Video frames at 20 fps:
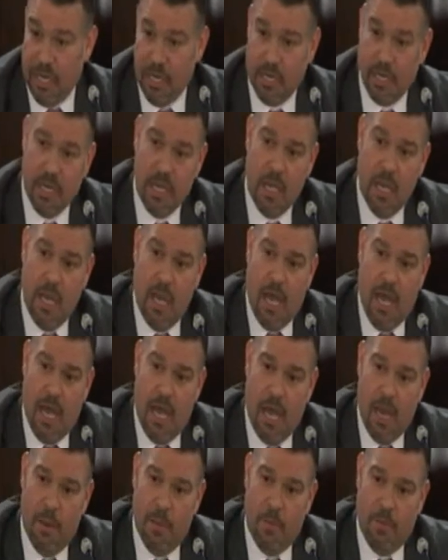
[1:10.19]
And,
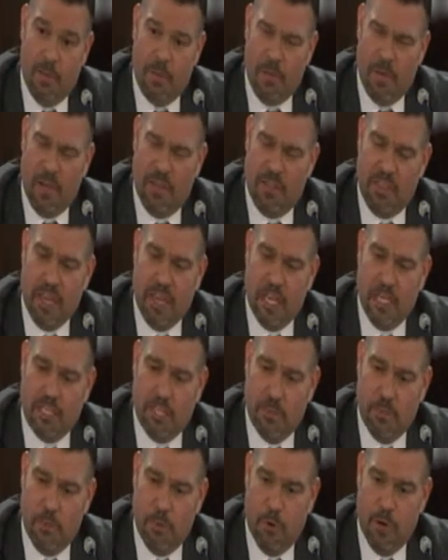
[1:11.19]
I think
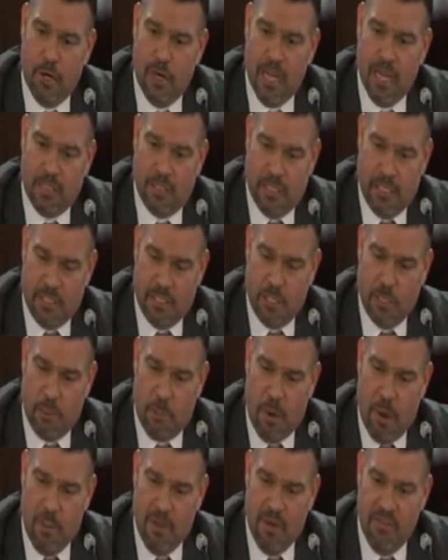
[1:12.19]
it's important as the
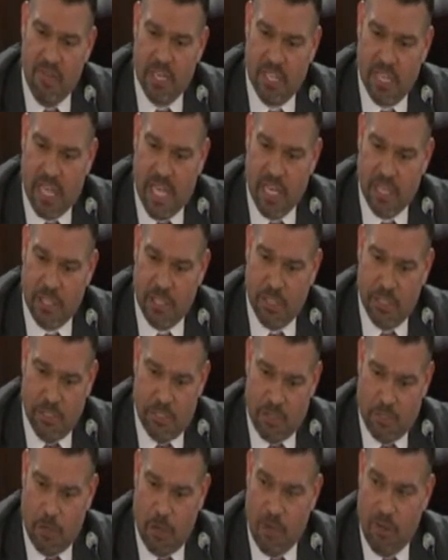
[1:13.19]
Department of Education
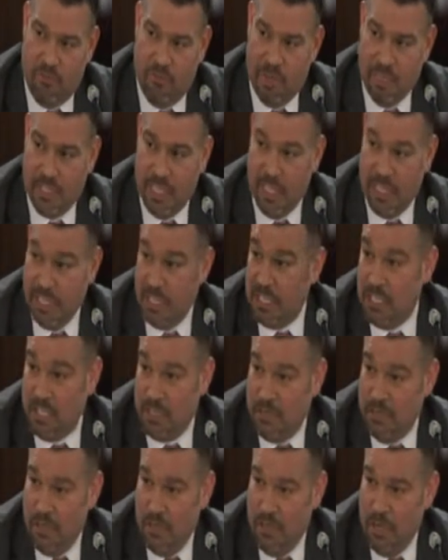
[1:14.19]
to start off by saying this
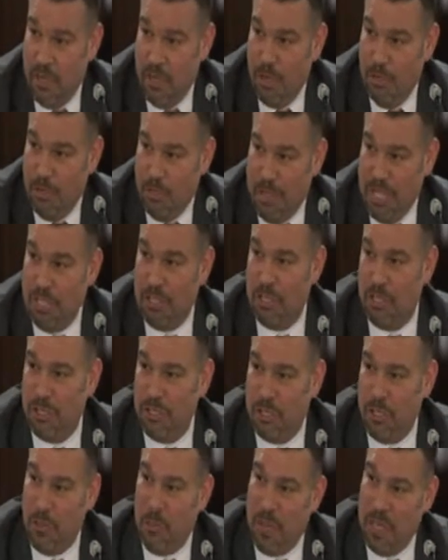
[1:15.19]
is,
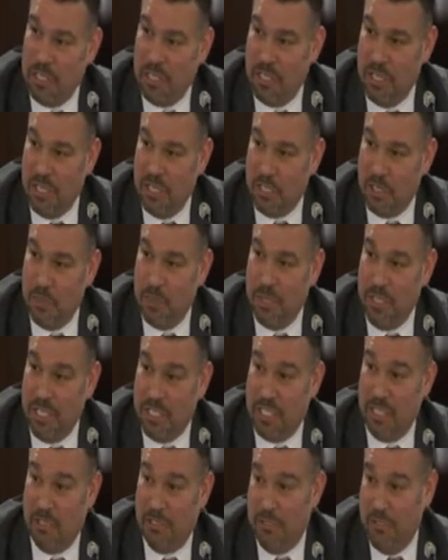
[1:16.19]
PSERS or the pension issue
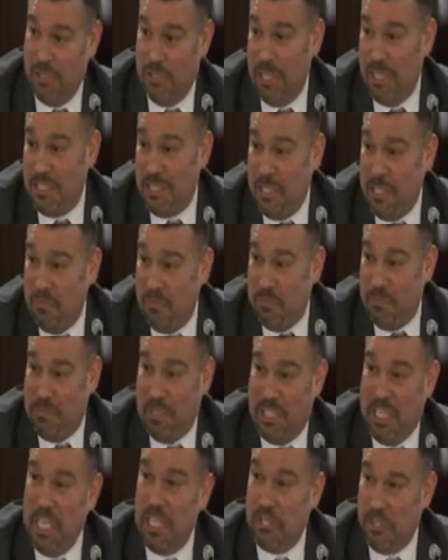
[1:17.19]
isn't just a
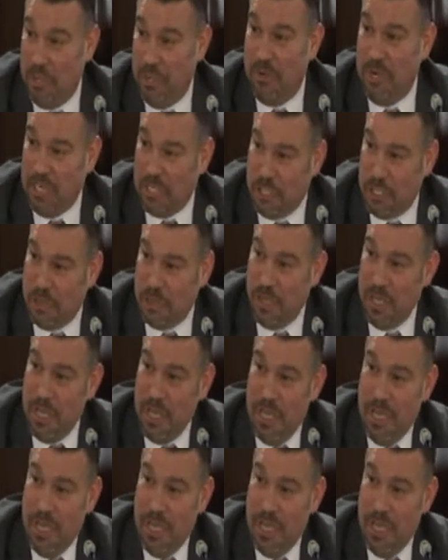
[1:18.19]
teacher issue.